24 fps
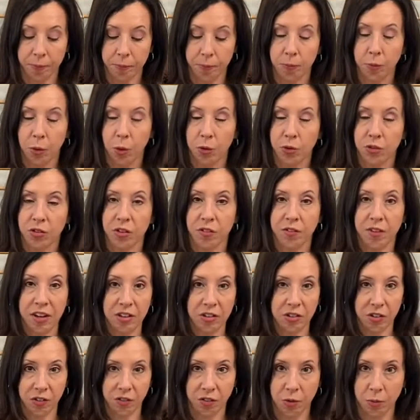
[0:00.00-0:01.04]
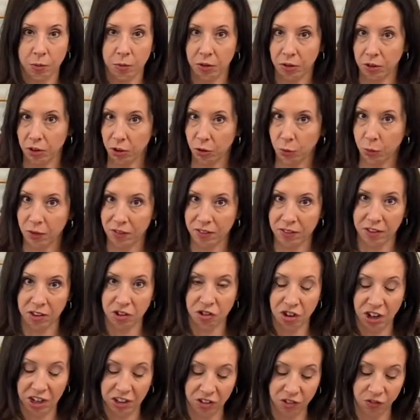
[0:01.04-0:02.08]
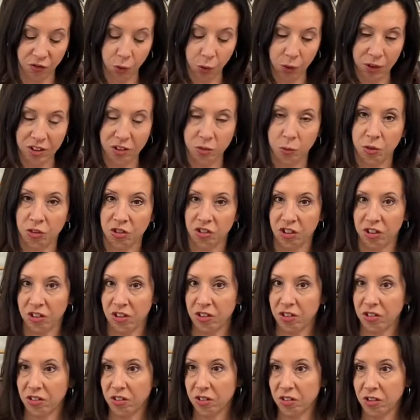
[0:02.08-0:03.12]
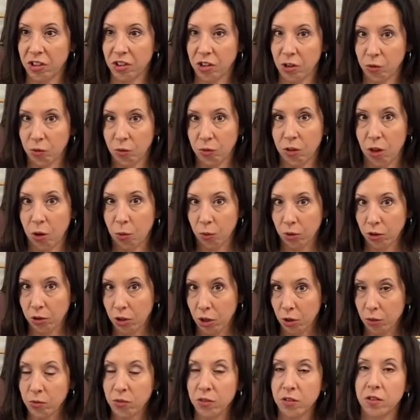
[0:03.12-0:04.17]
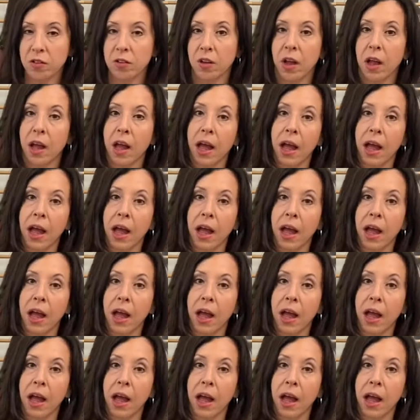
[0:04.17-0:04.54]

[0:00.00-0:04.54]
Most of us are familiar with the chest voice, which is, lower notes,